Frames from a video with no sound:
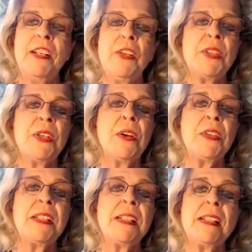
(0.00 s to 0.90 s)
that you
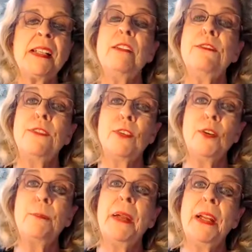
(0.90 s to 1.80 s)
start to see the
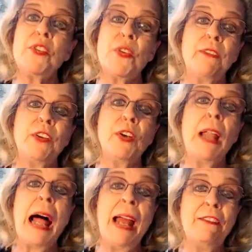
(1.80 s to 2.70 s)
full picture of your
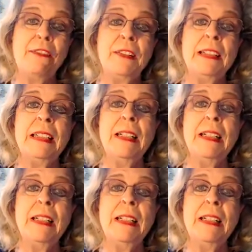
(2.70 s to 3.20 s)
life.